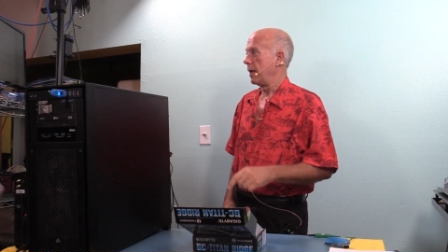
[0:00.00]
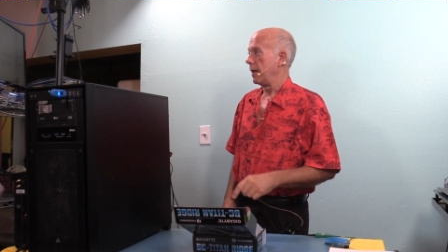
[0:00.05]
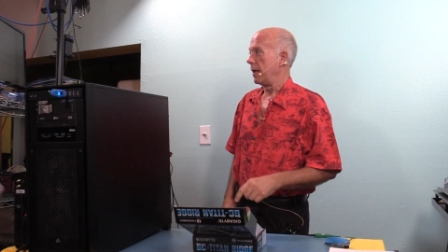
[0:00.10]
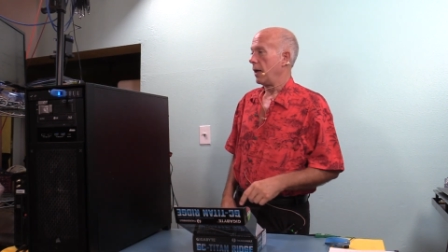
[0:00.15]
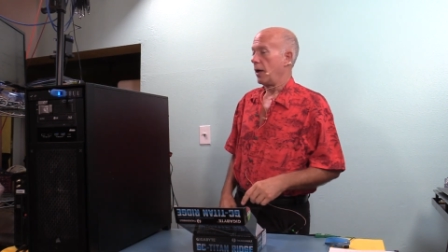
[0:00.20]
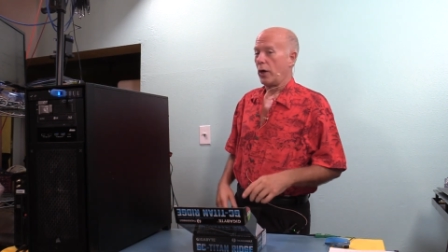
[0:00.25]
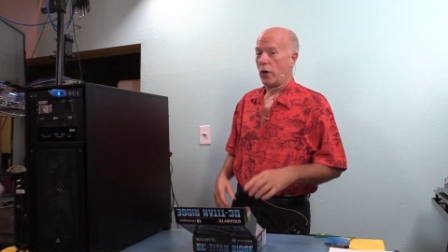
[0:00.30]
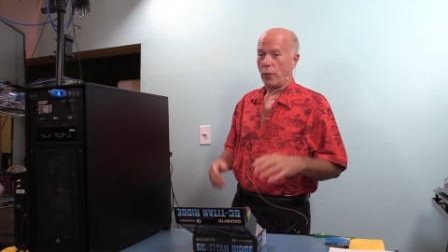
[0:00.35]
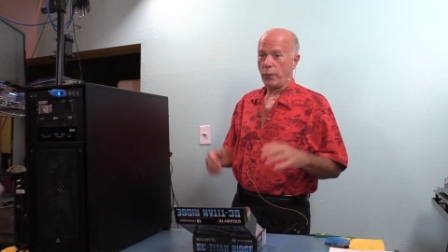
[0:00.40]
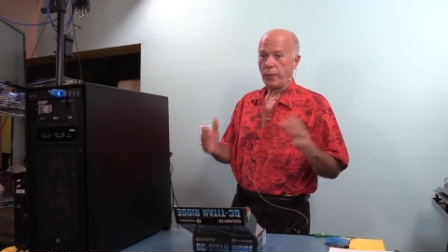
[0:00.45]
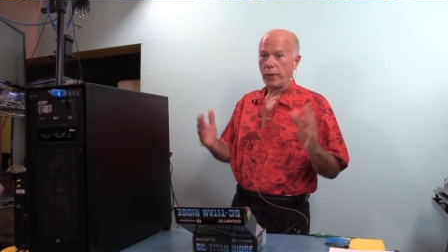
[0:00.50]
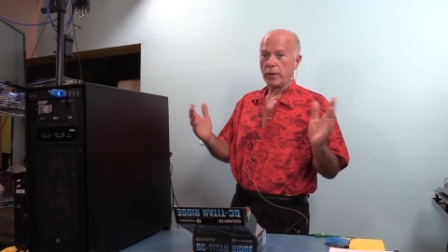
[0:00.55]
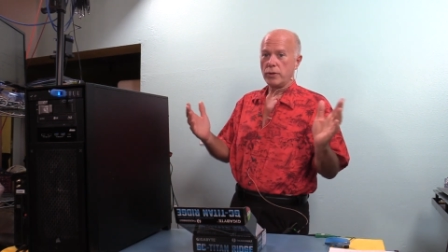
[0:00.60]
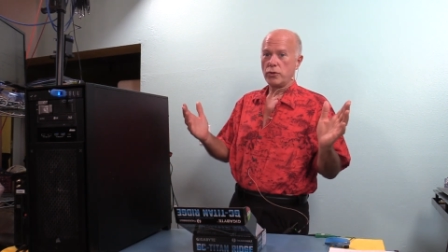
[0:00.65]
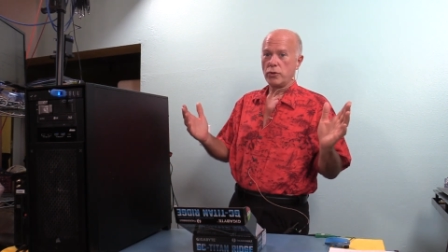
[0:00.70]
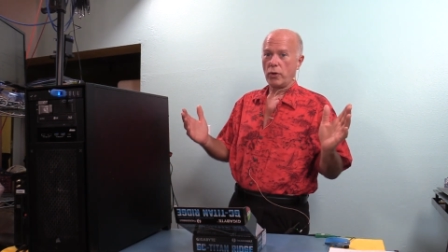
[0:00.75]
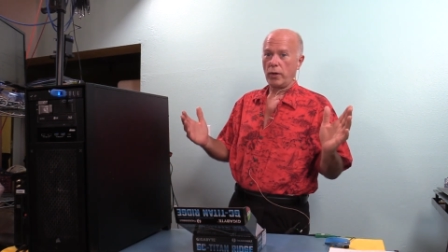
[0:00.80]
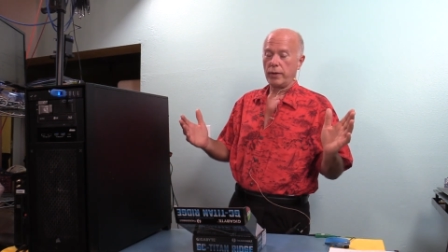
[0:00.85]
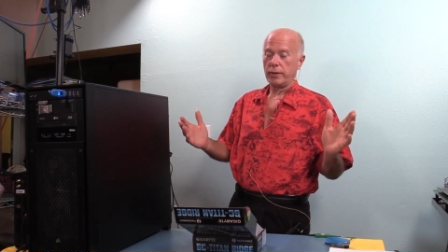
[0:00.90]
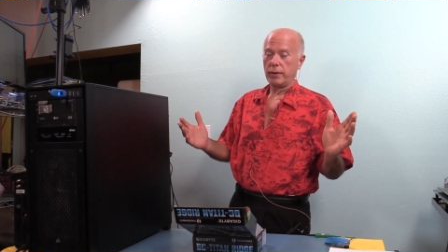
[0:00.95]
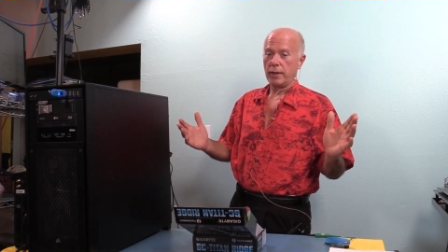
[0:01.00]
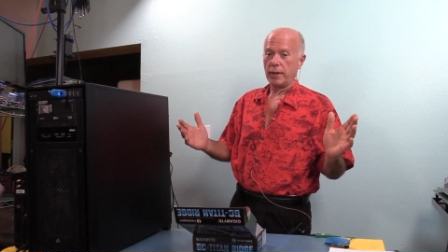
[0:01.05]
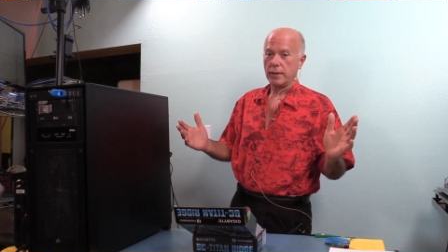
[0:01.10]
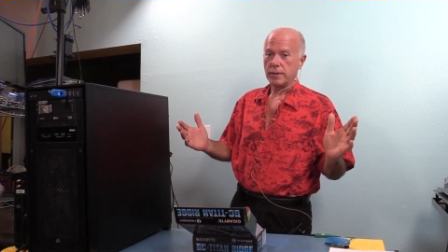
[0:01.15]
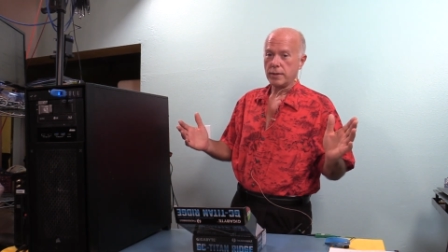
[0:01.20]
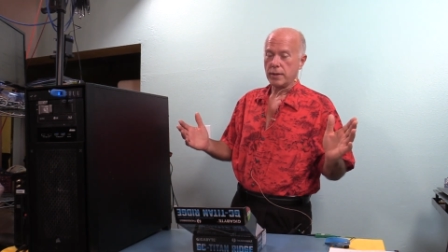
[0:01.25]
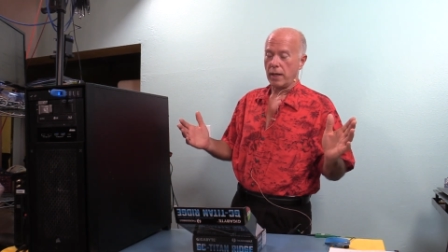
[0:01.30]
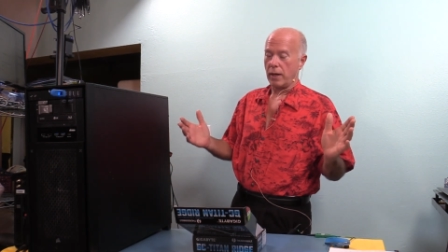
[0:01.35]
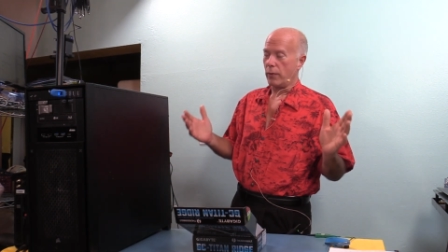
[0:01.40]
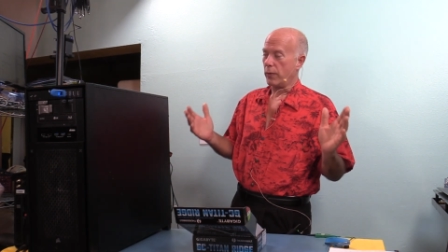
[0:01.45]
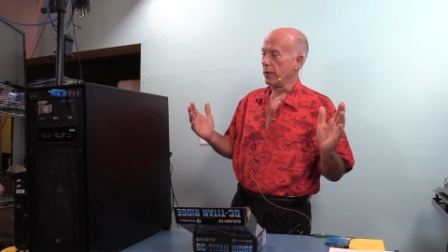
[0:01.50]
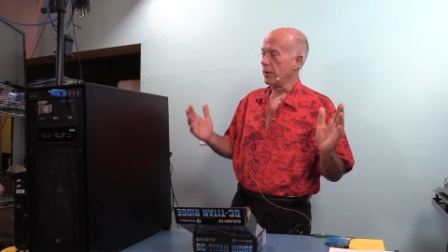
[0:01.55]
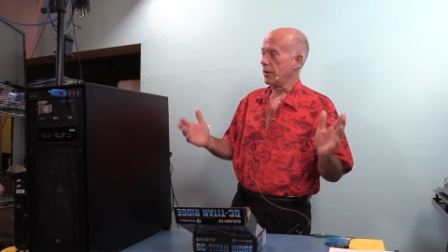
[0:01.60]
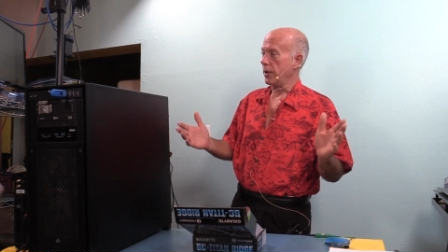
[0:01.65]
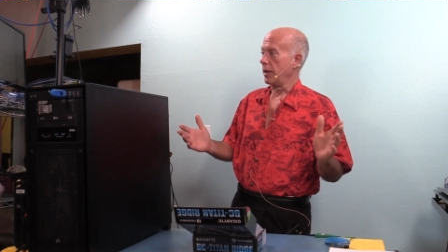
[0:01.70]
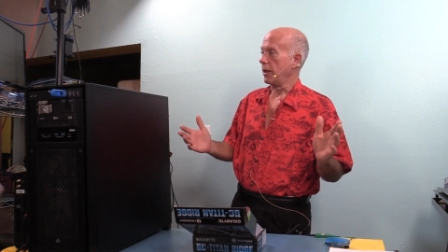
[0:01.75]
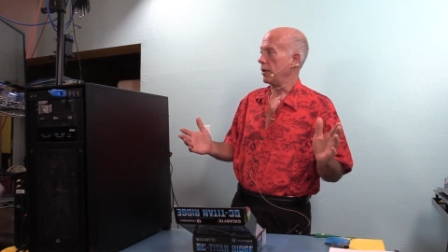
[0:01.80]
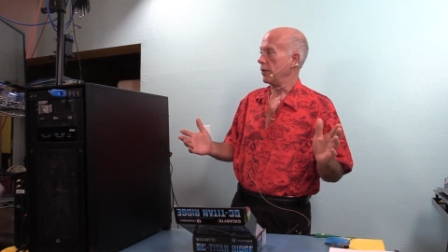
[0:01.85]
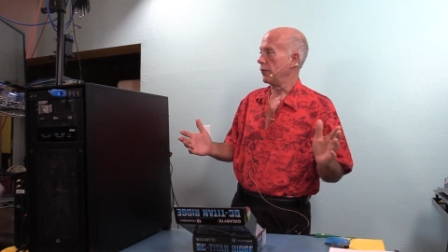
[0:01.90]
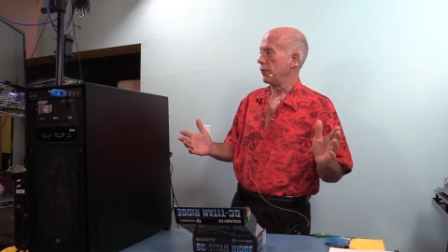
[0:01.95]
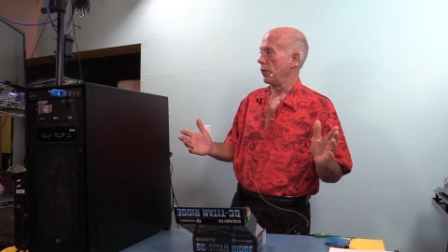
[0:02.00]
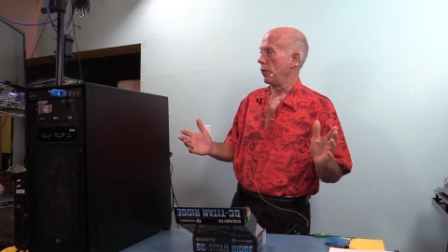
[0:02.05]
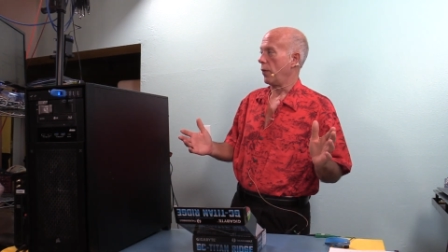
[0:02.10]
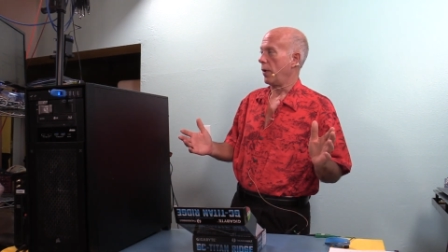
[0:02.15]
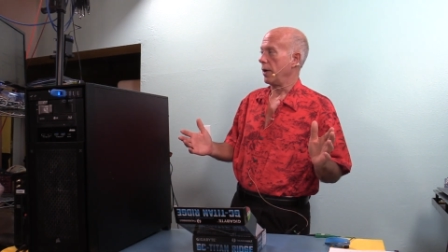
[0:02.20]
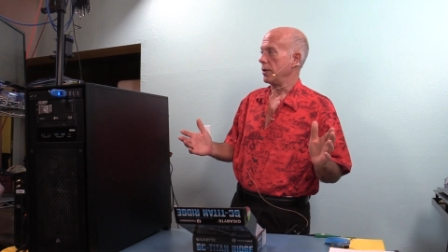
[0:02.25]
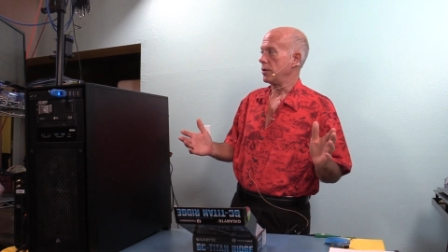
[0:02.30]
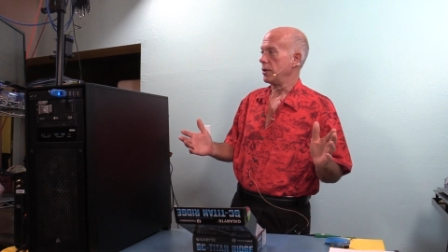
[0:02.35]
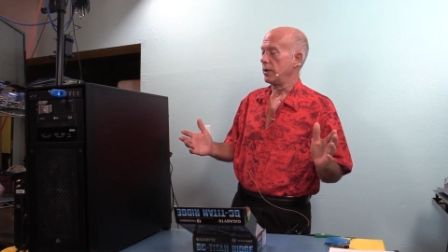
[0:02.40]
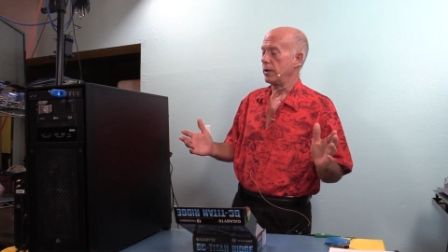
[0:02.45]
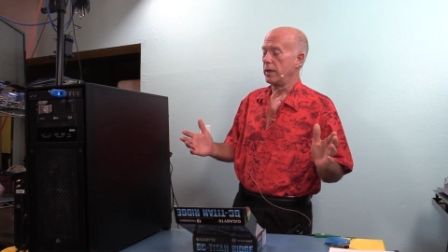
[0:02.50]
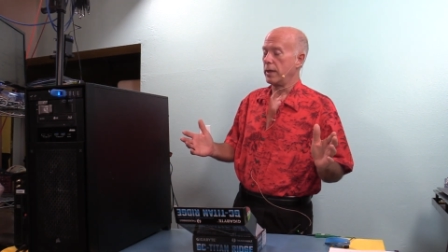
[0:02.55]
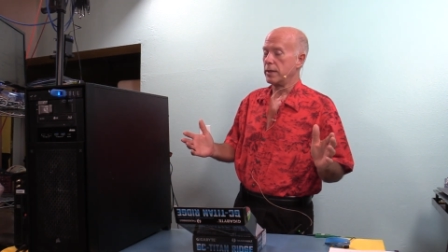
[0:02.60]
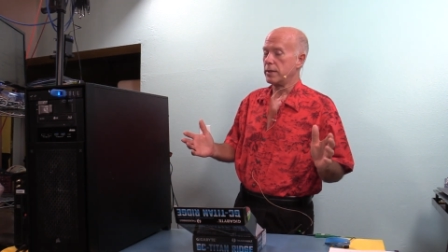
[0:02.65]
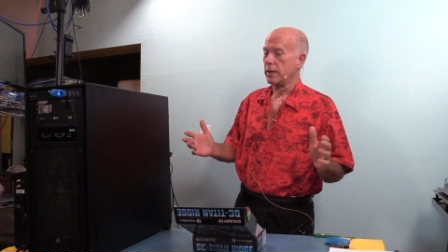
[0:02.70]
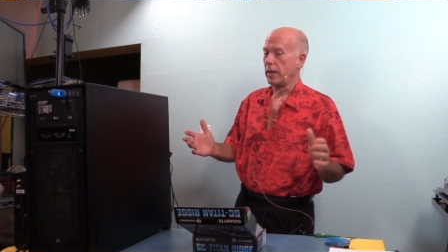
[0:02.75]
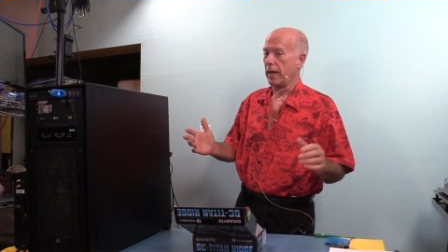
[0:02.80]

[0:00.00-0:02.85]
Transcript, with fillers: Hope you enjoyed this. I want to thank you for watching this,